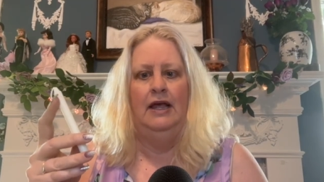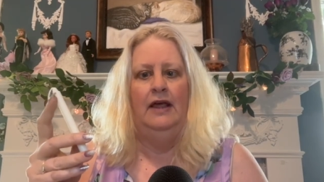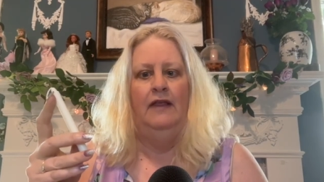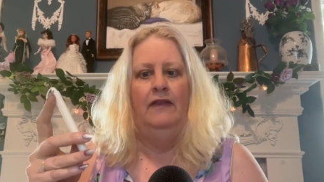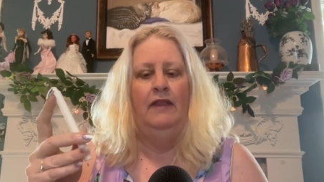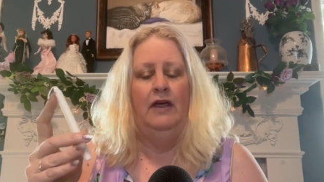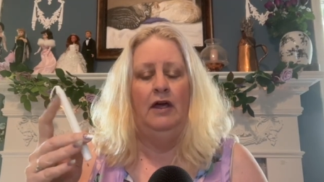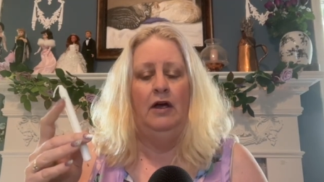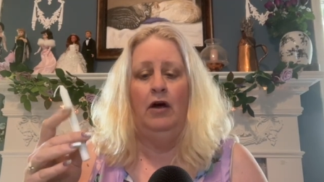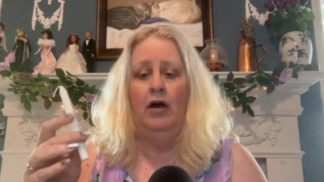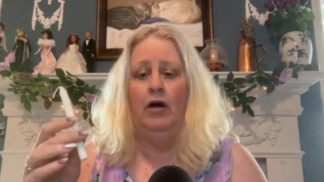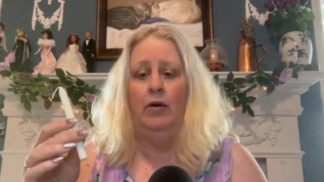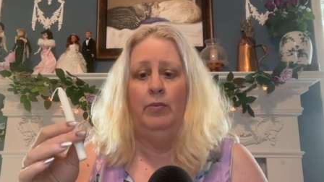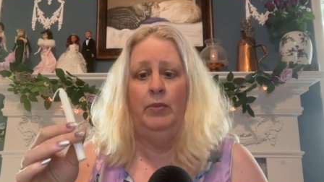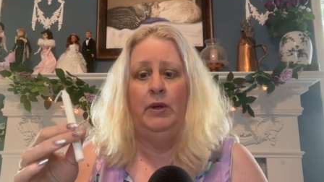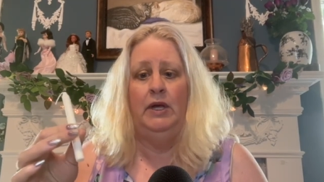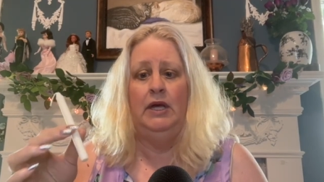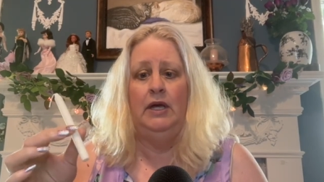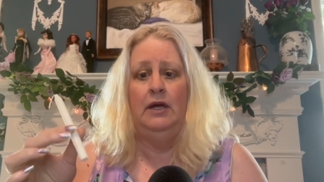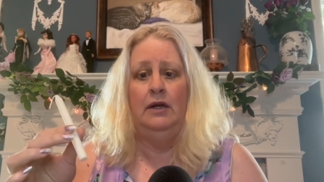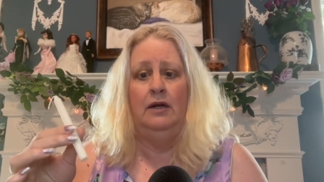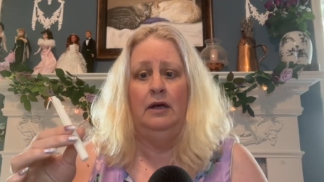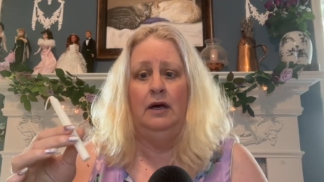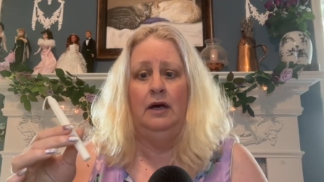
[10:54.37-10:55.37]
They are big
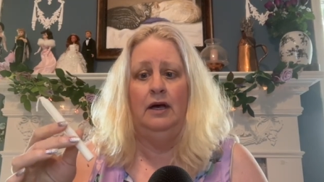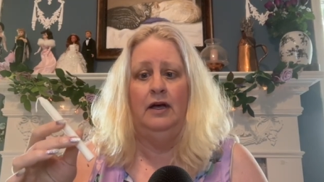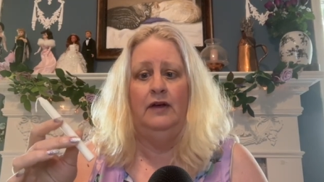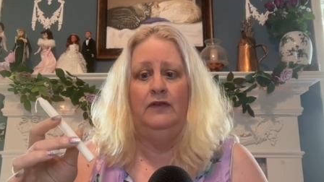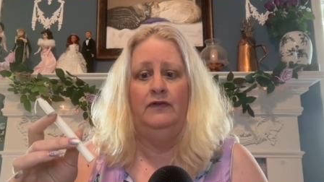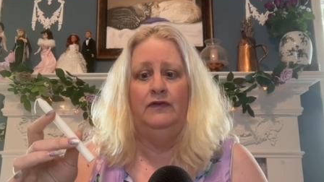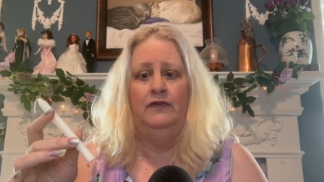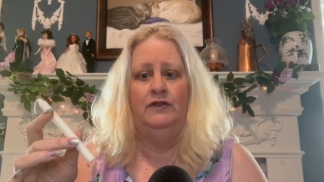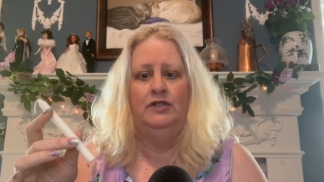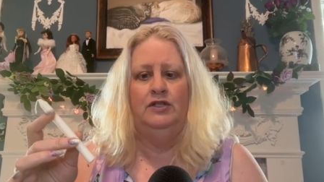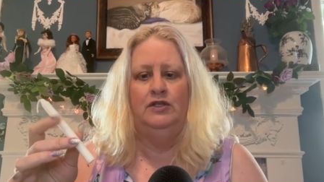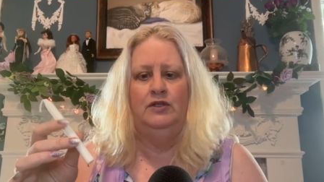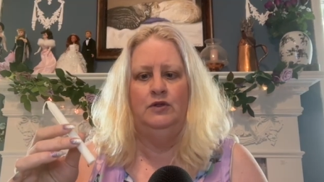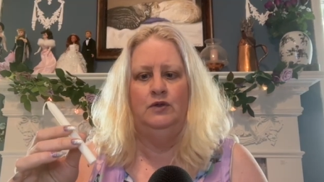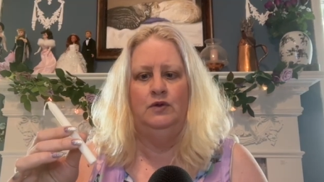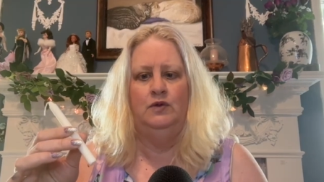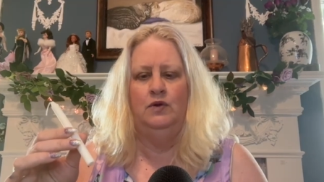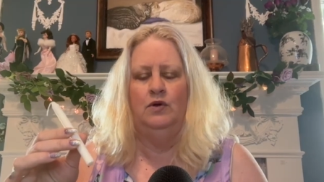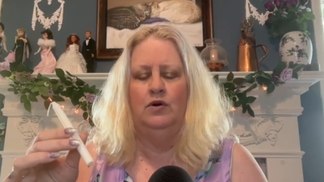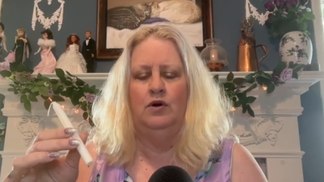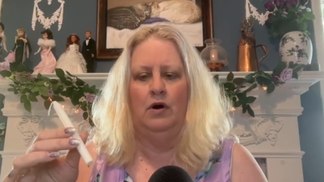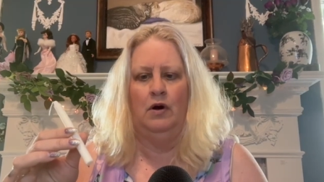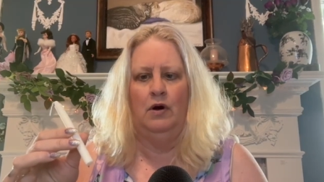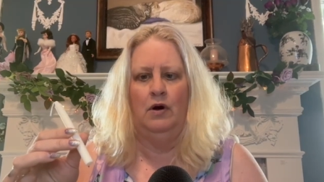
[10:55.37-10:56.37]
enough to
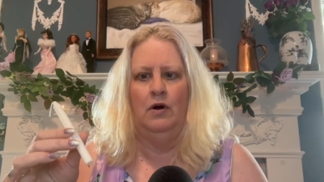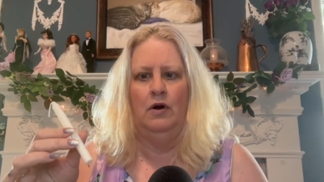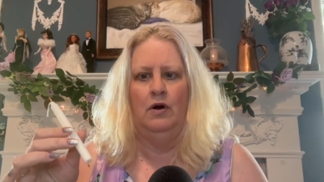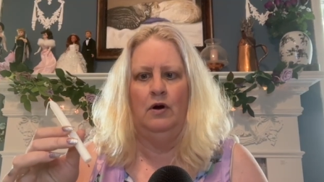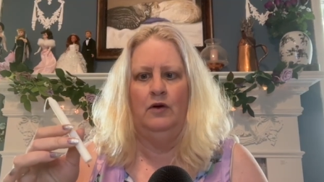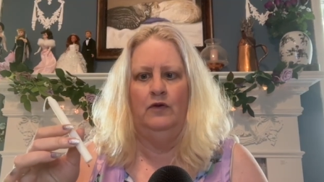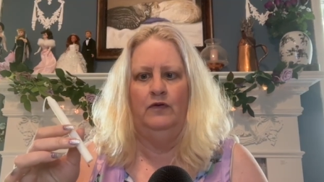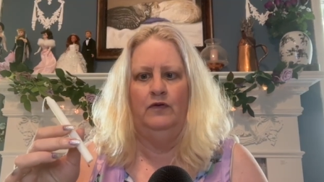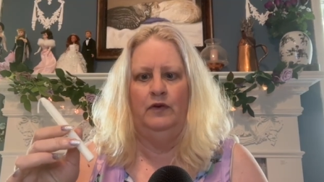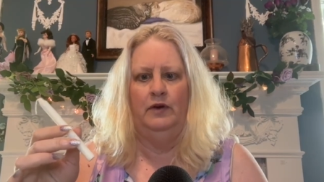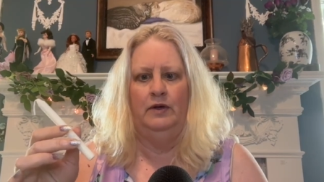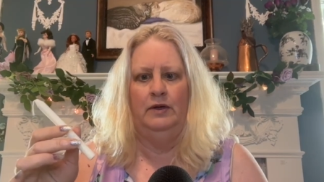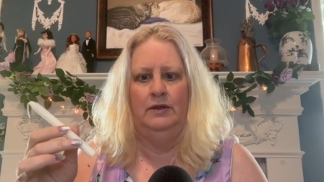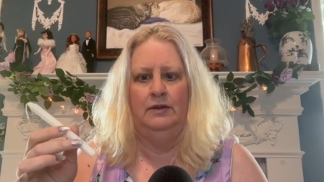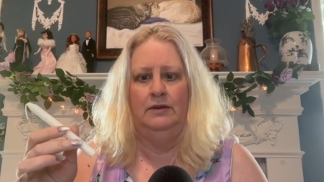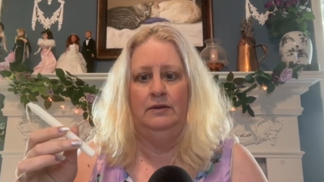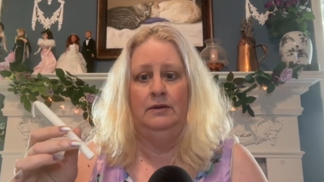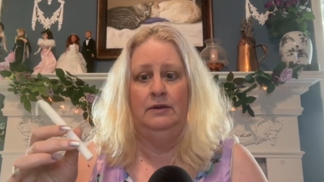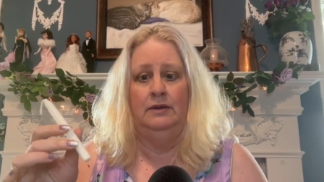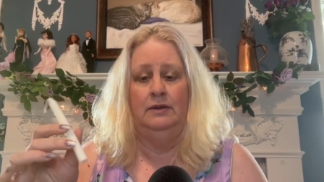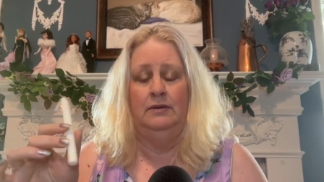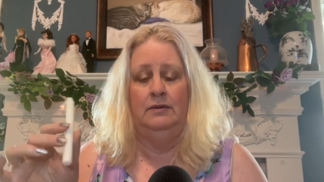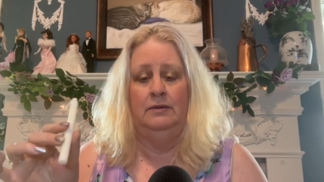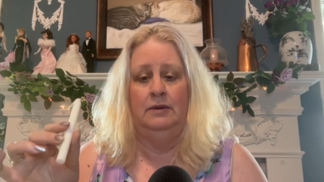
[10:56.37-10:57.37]
carve
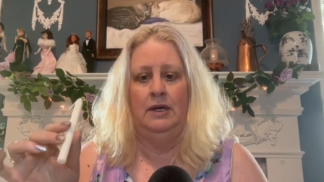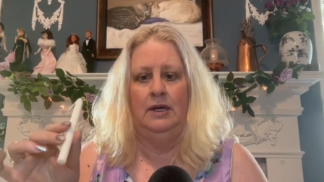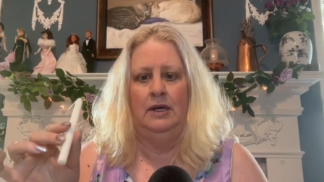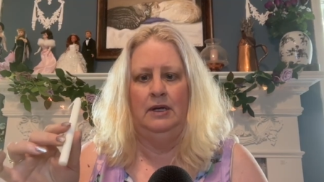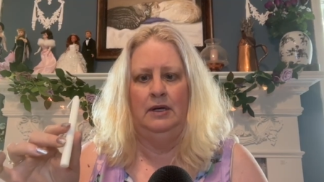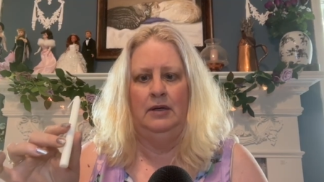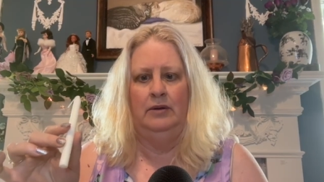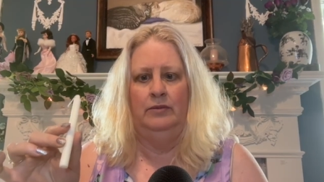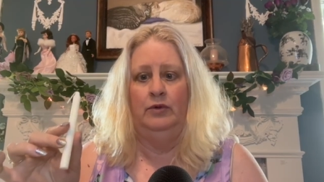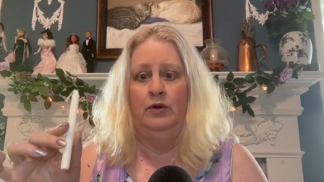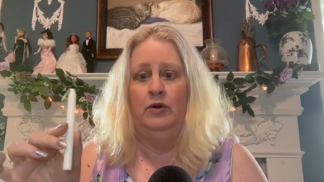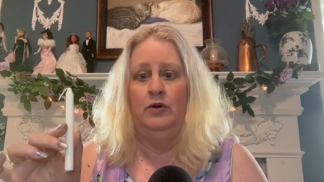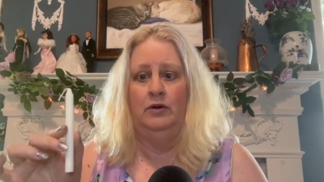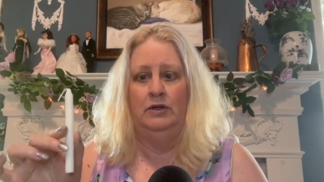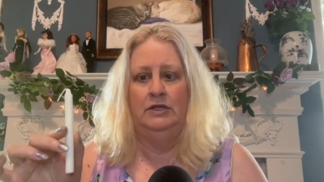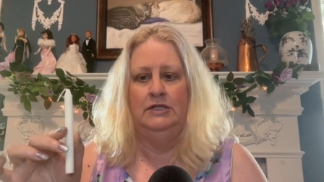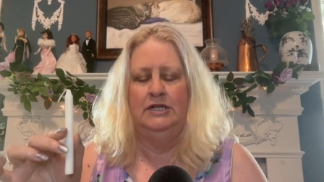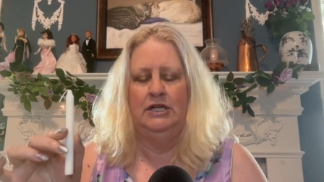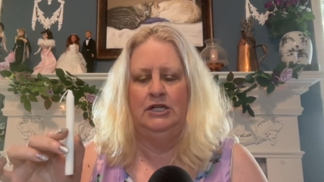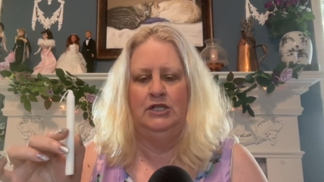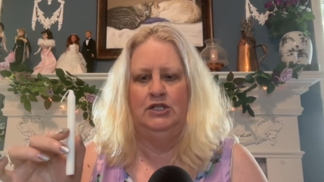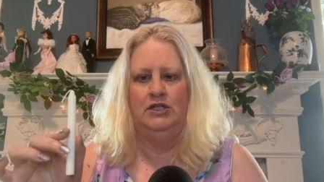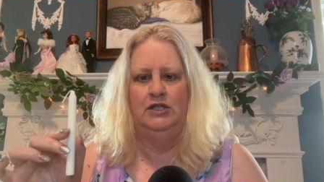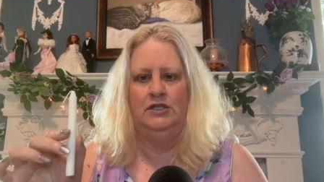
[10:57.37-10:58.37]
your
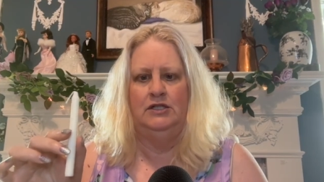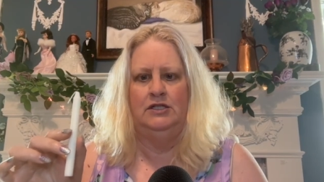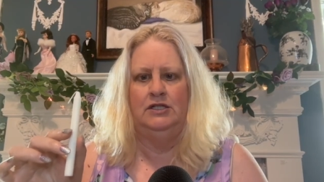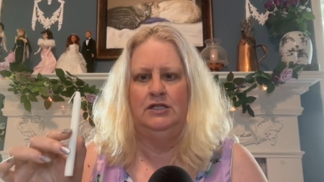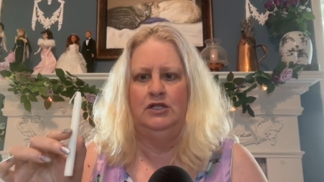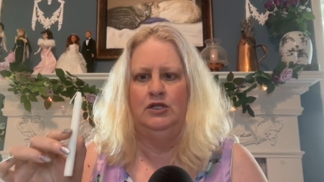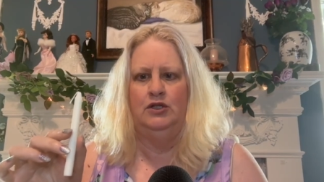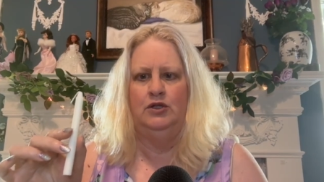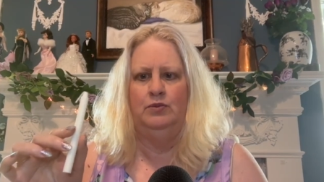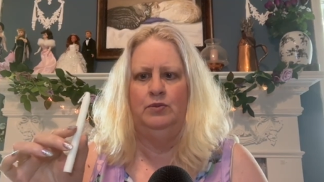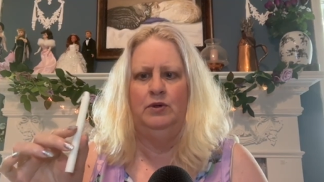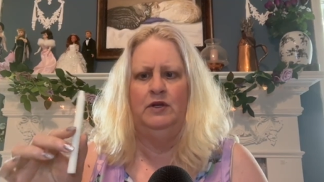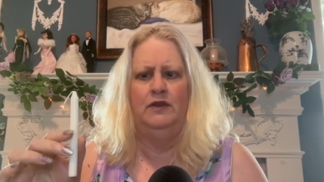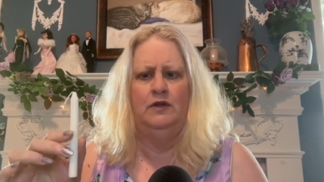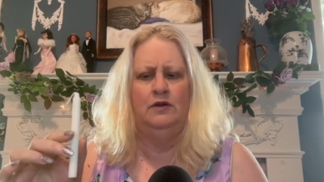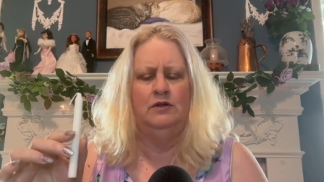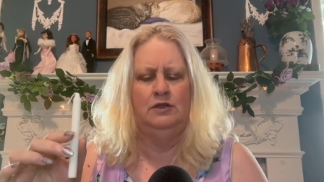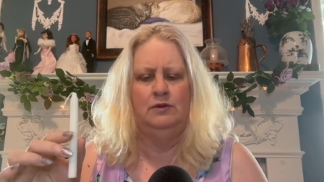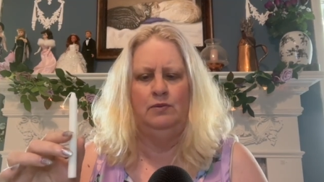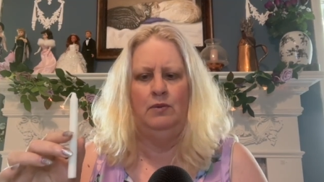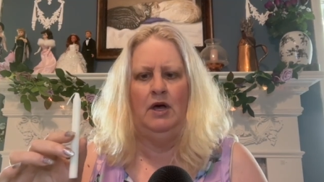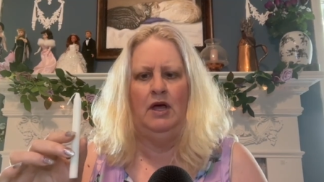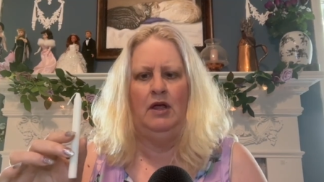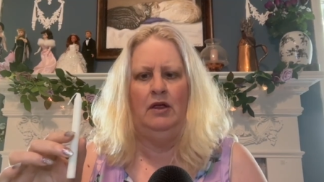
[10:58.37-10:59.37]
intentions into, but they're
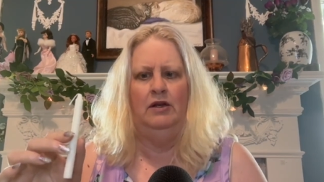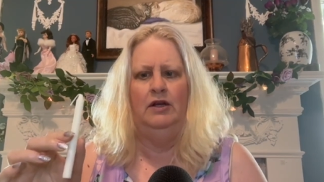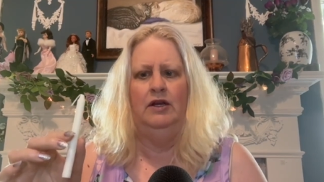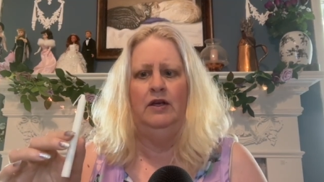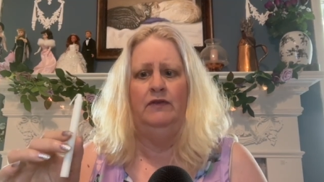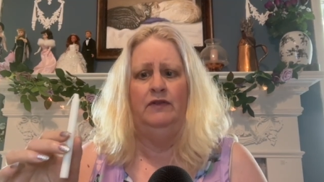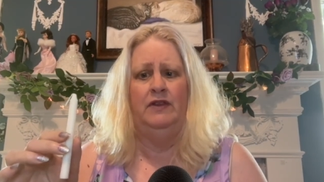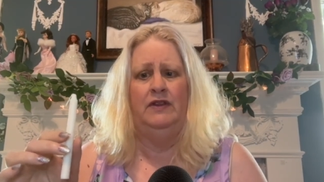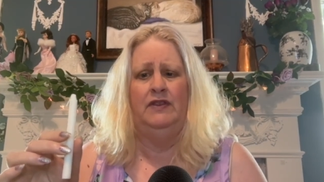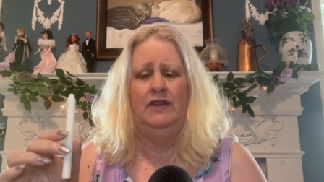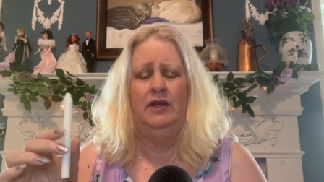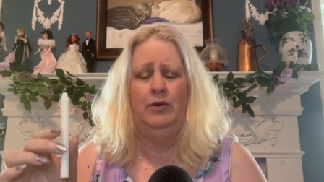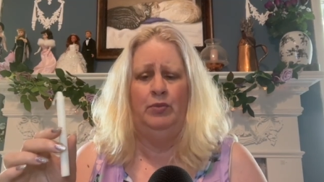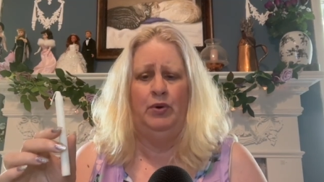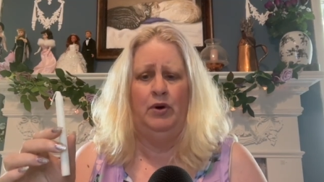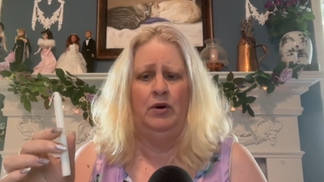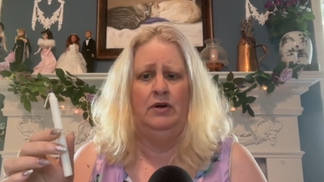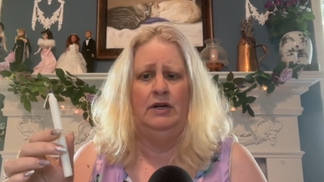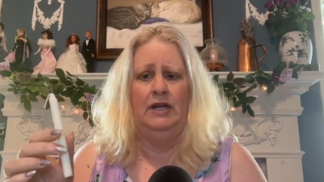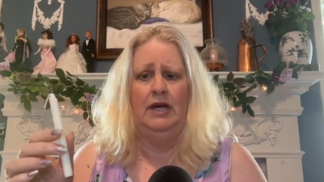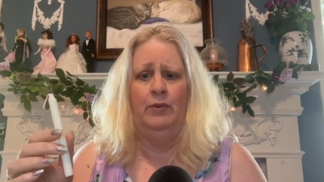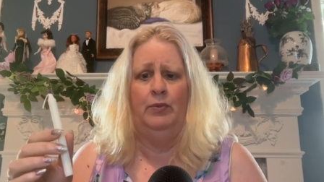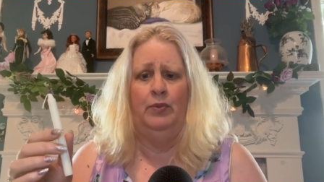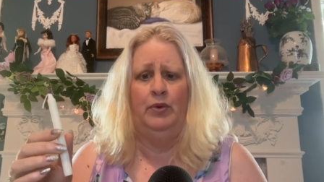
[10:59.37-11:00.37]
small enough that they burn
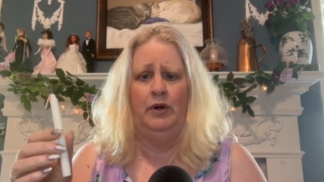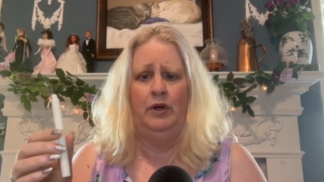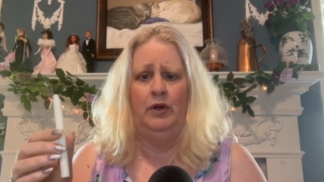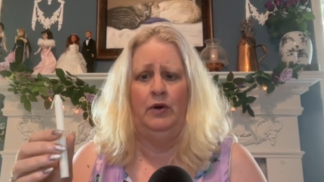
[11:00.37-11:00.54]
down pretty